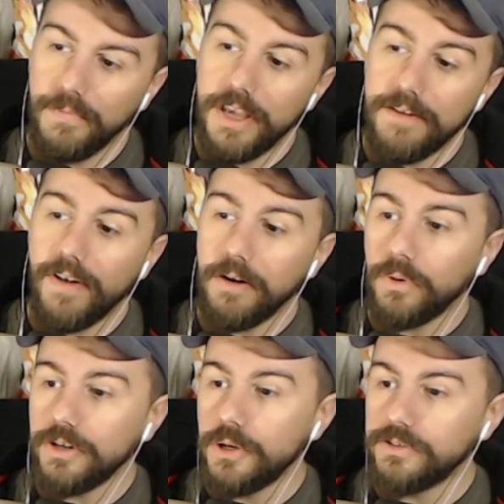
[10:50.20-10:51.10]
If I
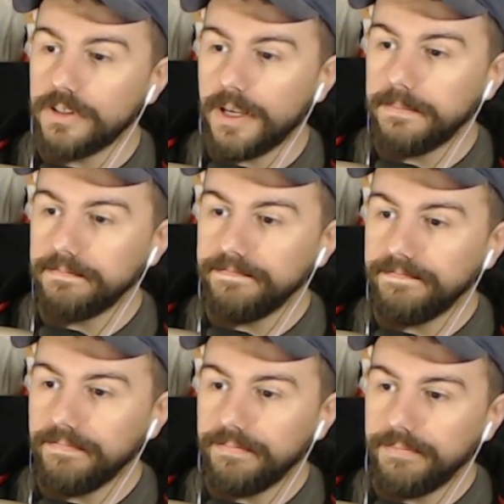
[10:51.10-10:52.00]
were using it,
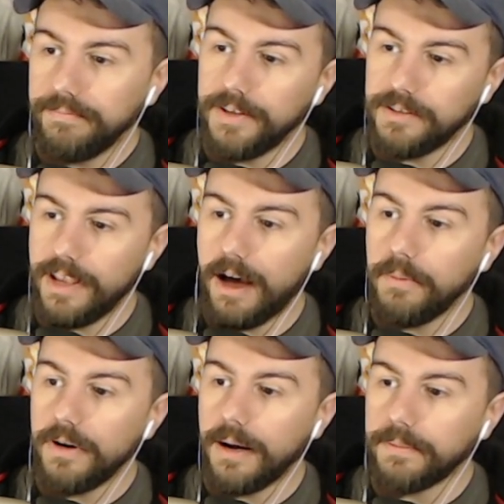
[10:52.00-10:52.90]
this is how I
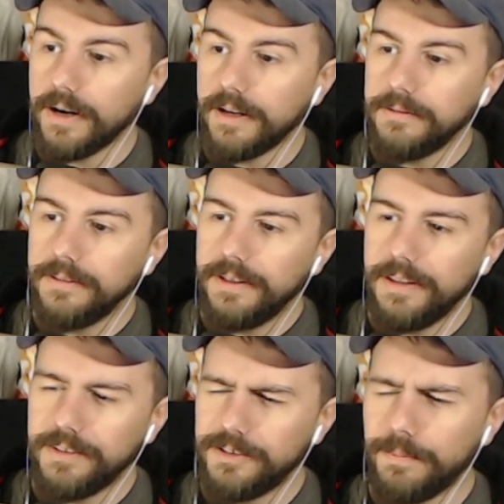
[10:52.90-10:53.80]
would upgrade it.
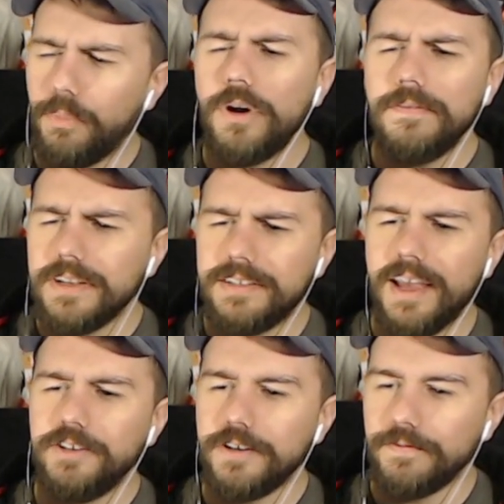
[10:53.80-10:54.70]
This is a point of
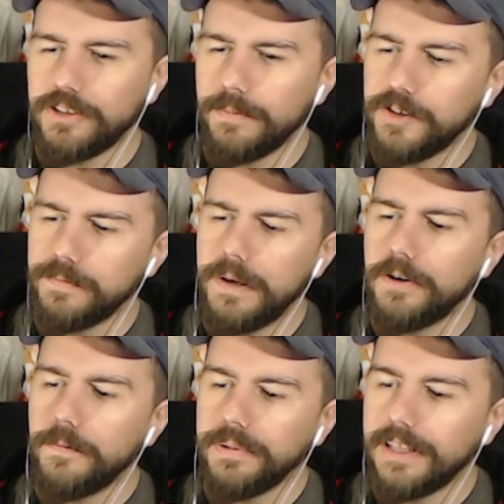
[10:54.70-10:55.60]
contention. For some reason,
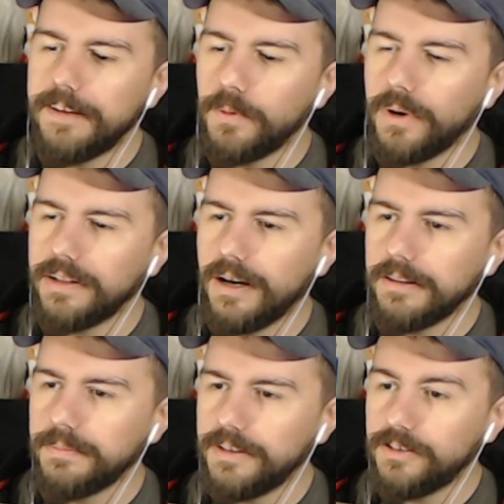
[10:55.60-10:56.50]
people don't believe me when I tell
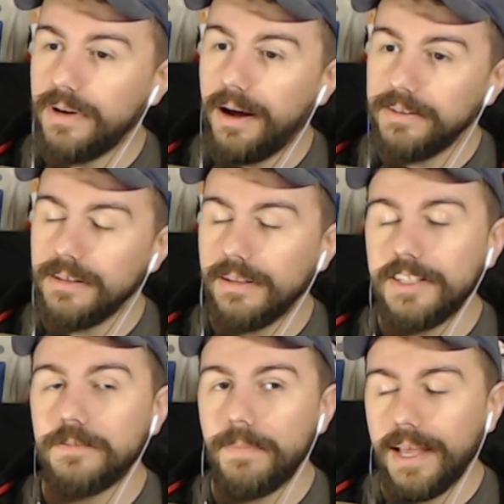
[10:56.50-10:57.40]
them this. So now
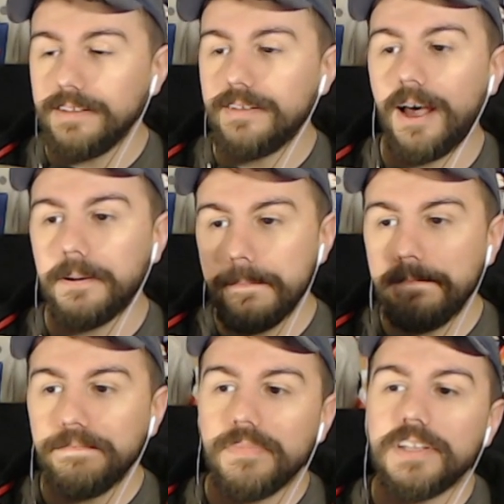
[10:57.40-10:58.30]
it's maxed out.
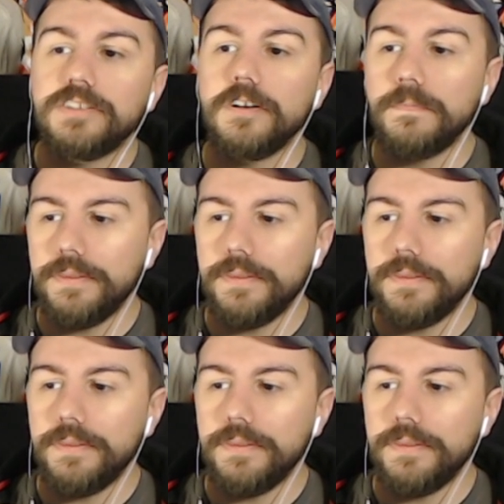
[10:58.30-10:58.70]
It's still